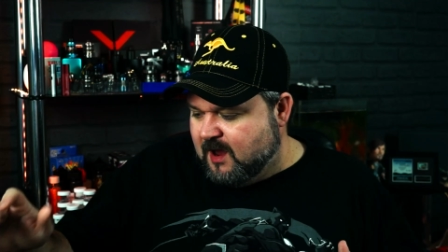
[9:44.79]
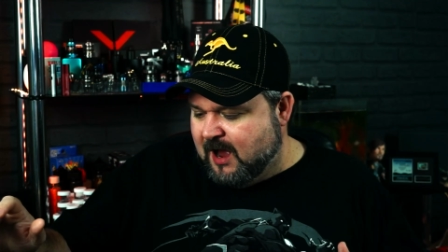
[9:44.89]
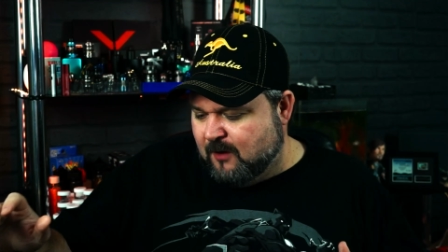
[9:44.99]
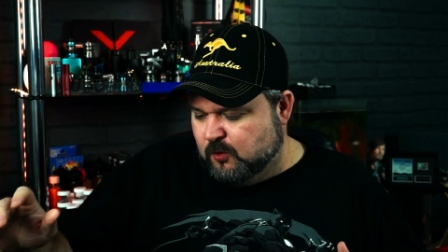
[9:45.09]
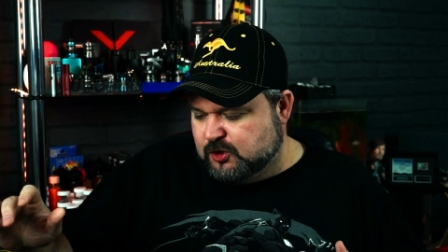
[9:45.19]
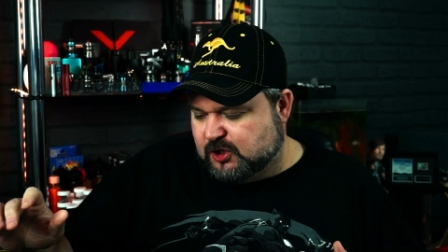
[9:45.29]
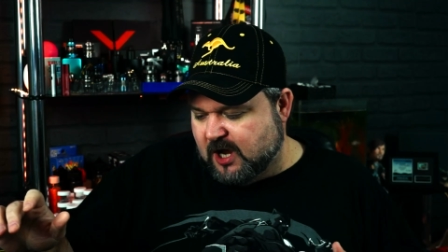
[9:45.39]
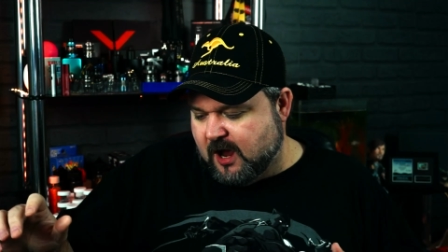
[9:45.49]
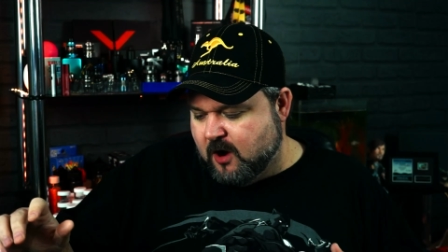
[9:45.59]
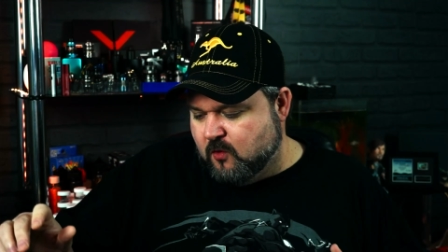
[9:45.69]
I would
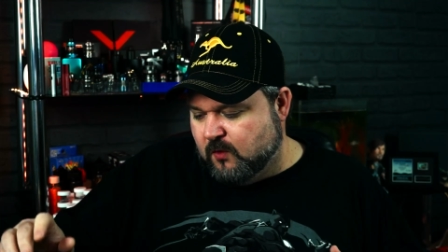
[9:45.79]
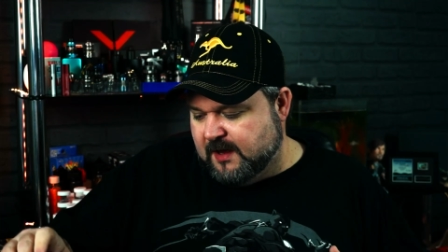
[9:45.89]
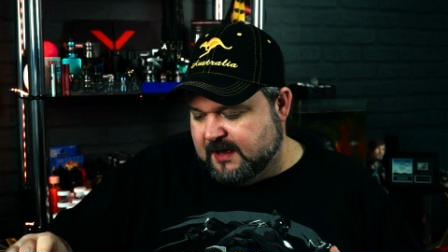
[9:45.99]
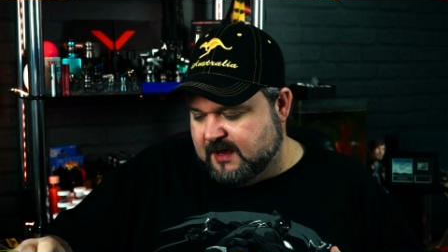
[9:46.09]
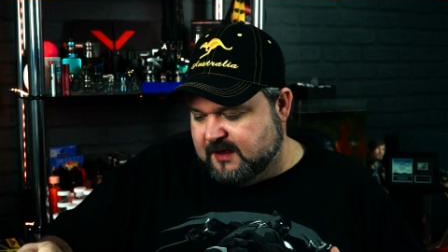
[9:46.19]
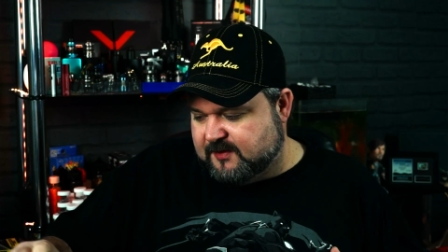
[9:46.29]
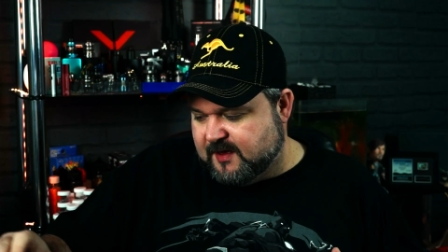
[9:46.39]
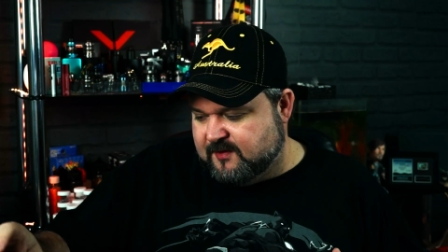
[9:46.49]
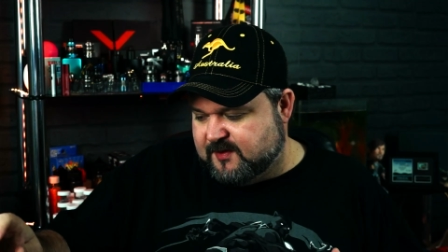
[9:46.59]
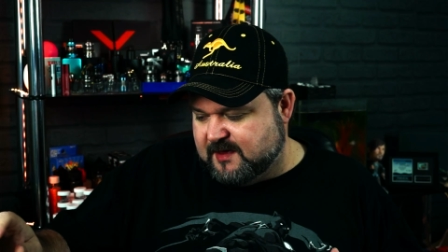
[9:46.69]
go with
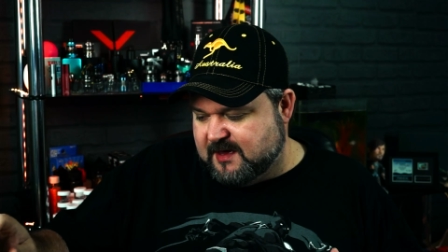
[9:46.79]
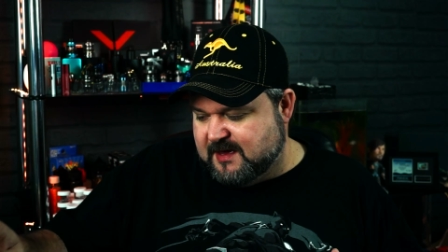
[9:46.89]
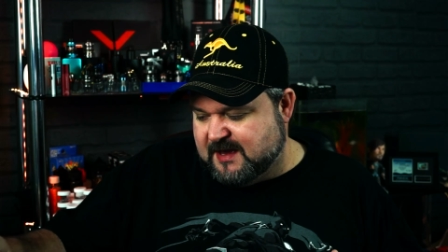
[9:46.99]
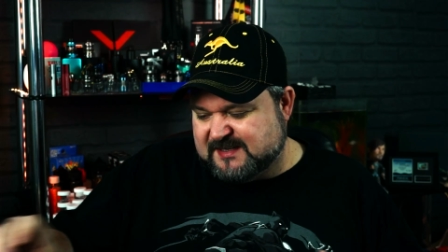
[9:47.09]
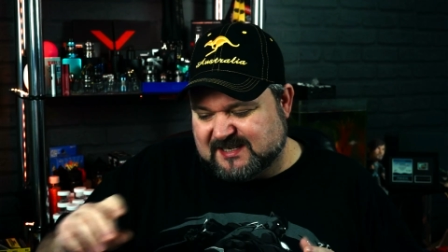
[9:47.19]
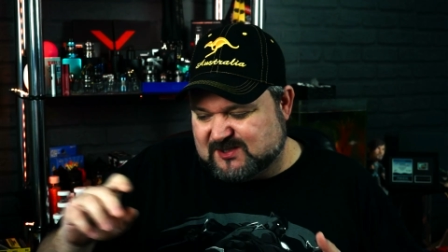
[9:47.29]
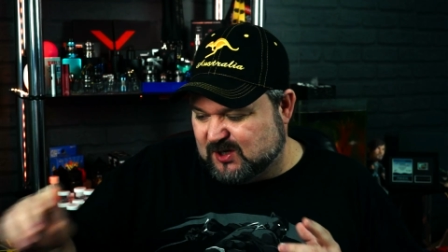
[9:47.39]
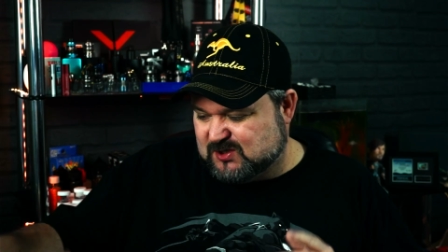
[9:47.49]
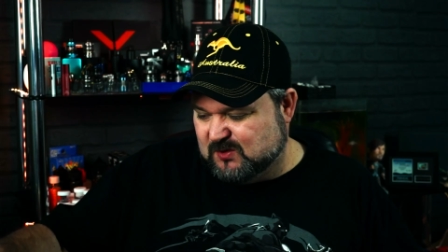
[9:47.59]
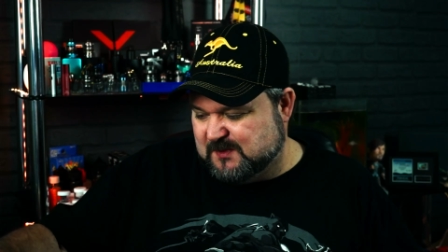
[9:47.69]
the. It's a
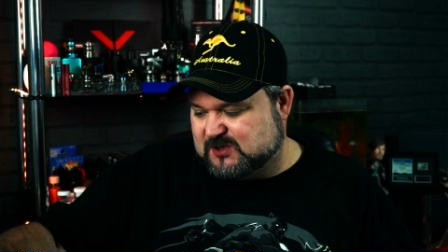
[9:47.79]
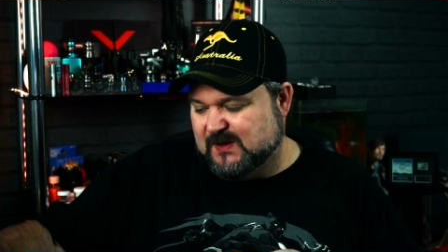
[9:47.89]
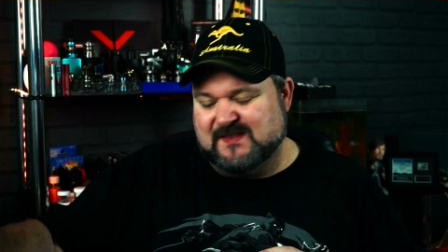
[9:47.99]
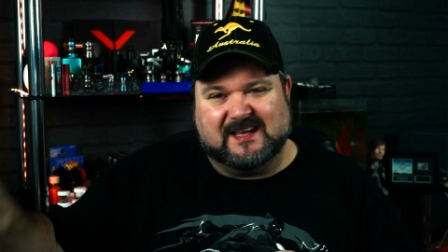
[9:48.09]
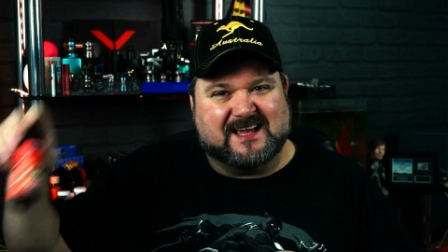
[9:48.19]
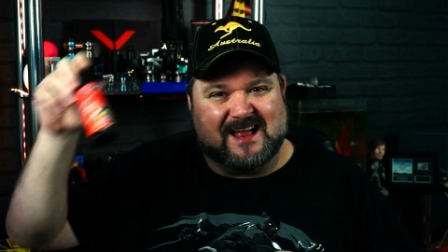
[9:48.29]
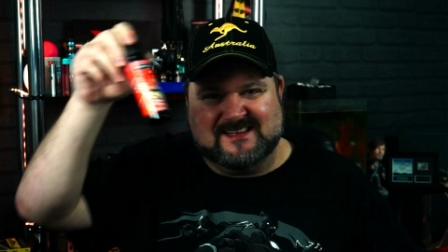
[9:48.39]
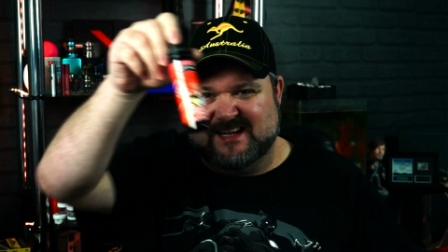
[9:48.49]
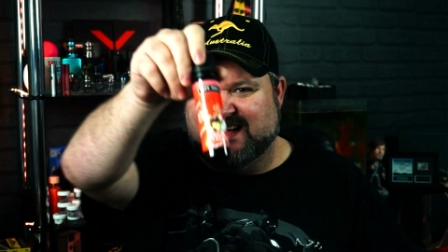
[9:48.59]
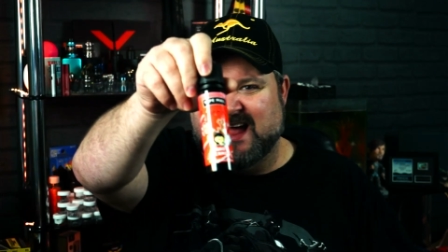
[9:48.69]
toss up between the
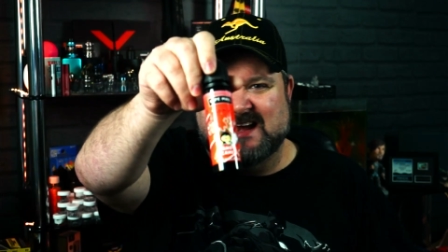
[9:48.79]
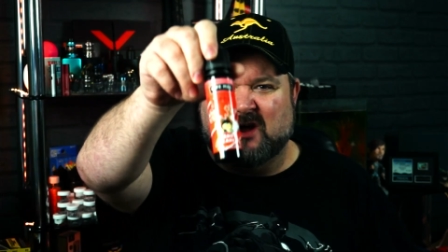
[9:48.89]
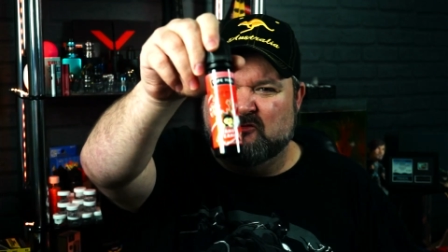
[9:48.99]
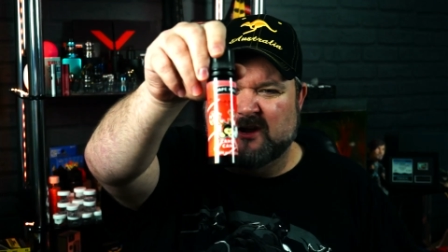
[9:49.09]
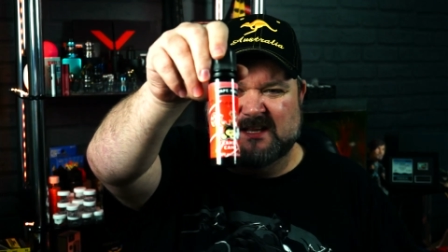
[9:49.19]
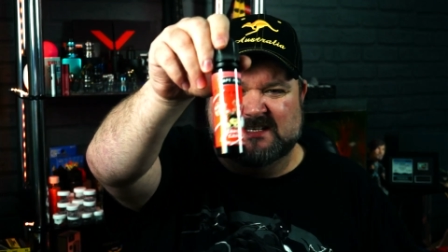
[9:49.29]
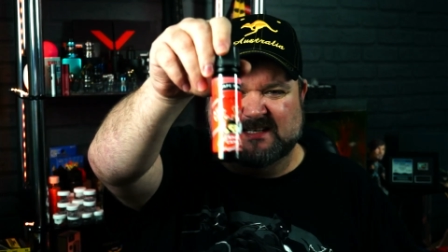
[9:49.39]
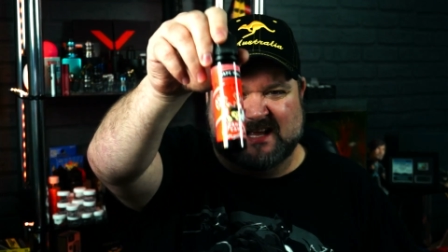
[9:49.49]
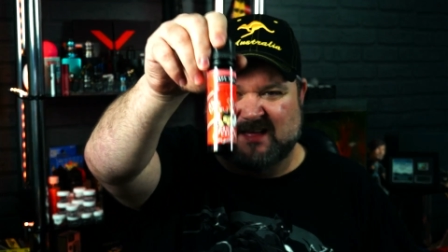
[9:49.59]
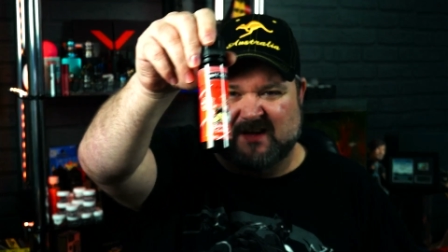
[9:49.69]
candy cane. I really
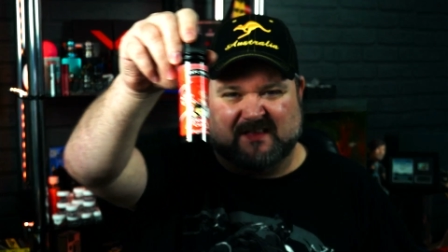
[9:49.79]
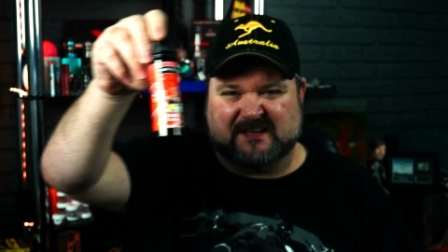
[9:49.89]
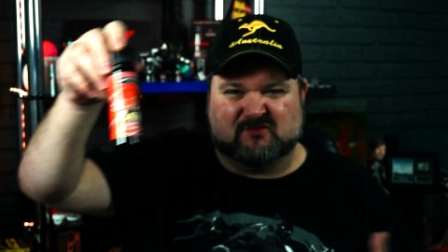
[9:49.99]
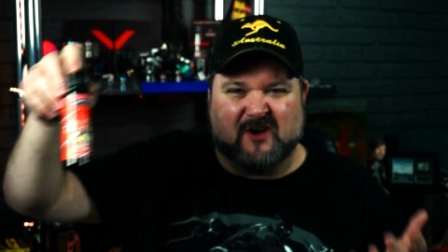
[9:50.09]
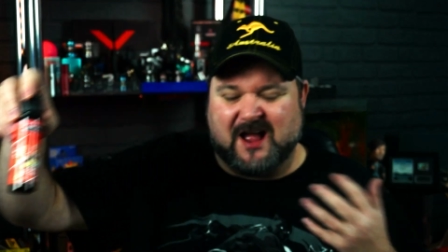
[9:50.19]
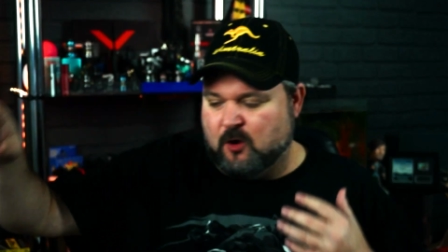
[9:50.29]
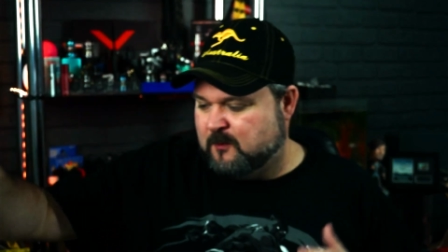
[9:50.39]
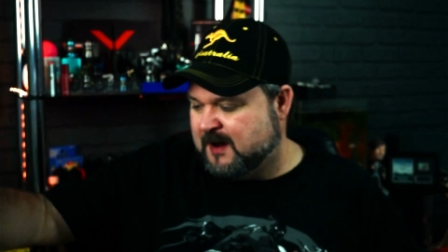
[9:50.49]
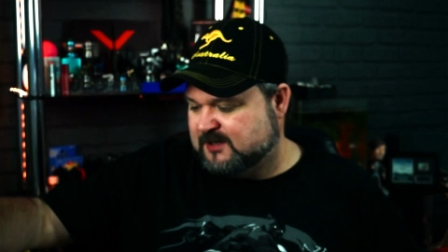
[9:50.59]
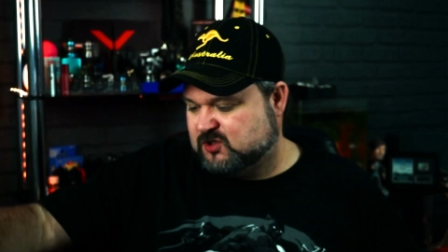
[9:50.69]
did like that. That's right up
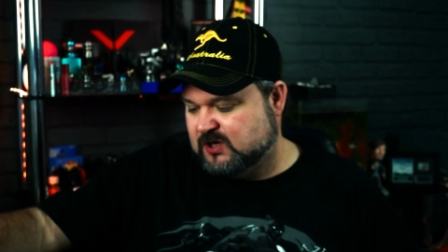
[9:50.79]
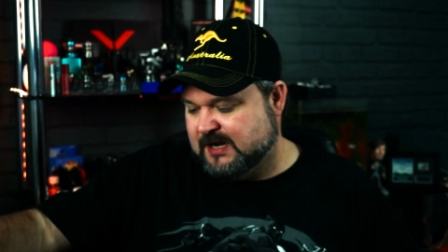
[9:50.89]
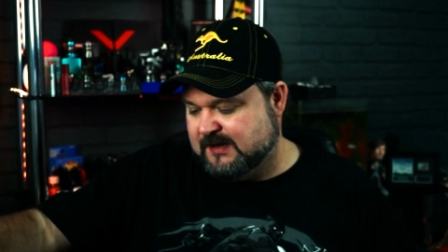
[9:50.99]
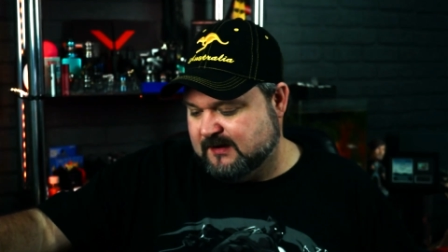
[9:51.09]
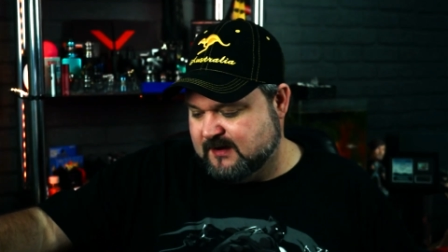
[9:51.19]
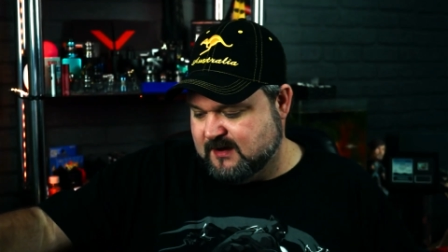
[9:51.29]
my street.